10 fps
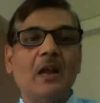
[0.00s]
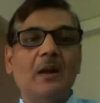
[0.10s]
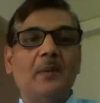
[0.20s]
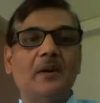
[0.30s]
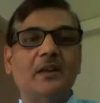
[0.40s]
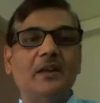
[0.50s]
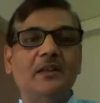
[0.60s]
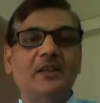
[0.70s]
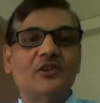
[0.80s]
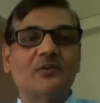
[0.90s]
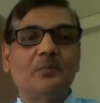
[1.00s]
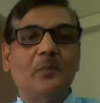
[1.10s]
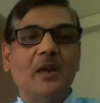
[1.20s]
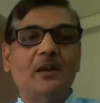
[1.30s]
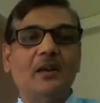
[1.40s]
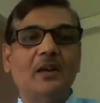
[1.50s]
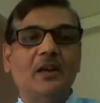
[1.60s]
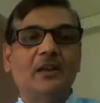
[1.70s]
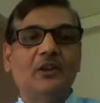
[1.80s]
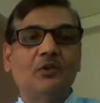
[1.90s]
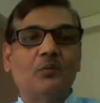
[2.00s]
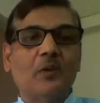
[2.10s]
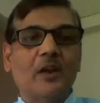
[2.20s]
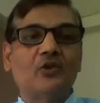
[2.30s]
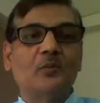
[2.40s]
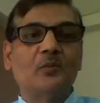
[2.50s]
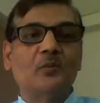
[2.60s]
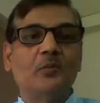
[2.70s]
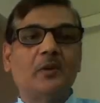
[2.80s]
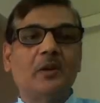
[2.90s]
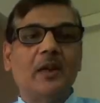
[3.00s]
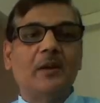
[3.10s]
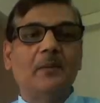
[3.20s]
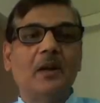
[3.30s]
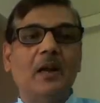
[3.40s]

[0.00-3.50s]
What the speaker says: but in this male the Y chromosome came,